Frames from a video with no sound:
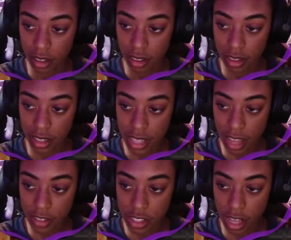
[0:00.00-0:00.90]
Let's
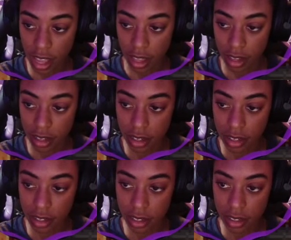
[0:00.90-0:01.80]
have a chat.
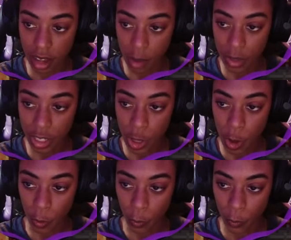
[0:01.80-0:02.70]
I want to
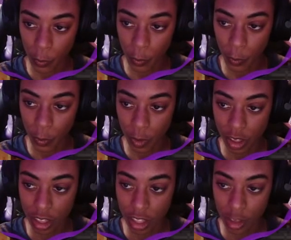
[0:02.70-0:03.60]
know
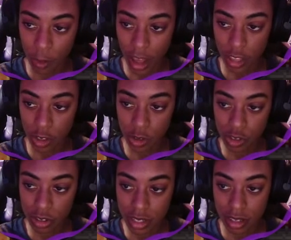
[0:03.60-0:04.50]
why you
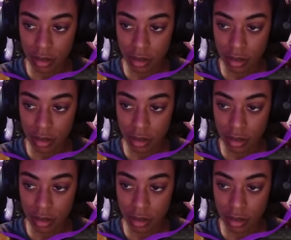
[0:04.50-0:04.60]
trusted